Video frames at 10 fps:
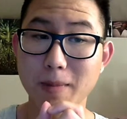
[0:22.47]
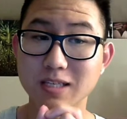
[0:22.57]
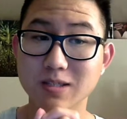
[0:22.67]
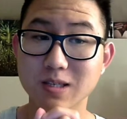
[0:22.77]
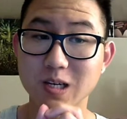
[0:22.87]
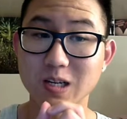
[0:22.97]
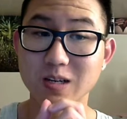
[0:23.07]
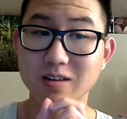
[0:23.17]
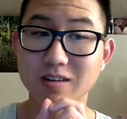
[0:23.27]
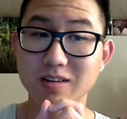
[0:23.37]

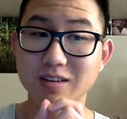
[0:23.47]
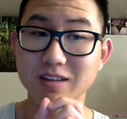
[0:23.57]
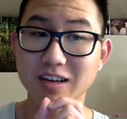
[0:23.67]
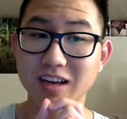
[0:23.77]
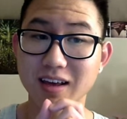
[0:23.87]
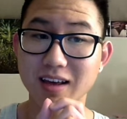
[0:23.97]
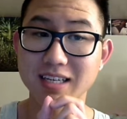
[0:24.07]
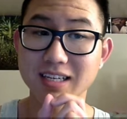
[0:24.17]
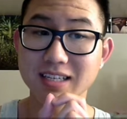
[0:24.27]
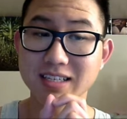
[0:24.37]
skin, like, a
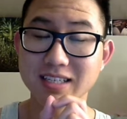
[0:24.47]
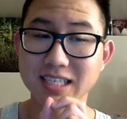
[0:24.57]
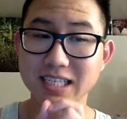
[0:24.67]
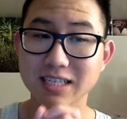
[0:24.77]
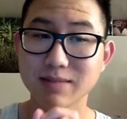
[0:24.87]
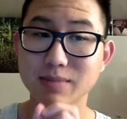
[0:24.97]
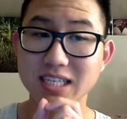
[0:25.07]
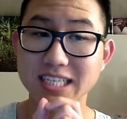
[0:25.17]
deep,